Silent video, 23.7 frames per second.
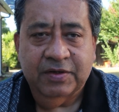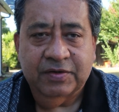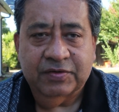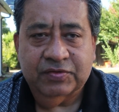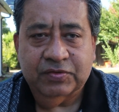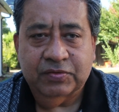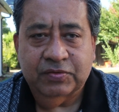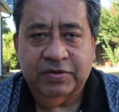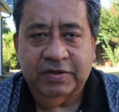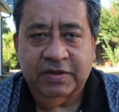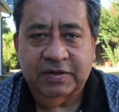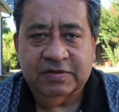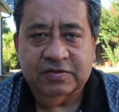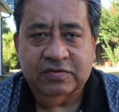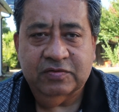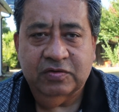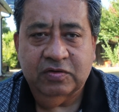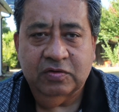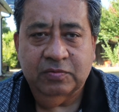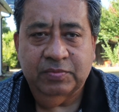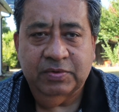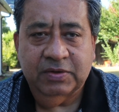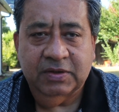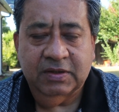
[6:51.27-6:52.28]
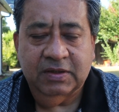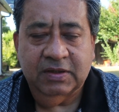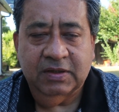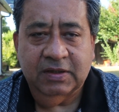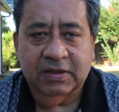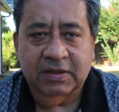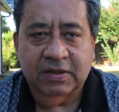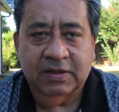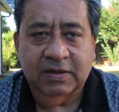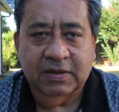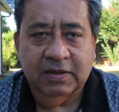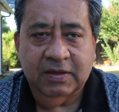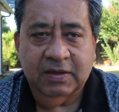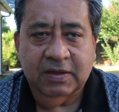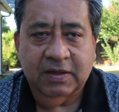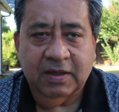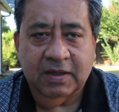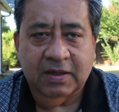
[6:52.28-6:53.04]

So there's going to be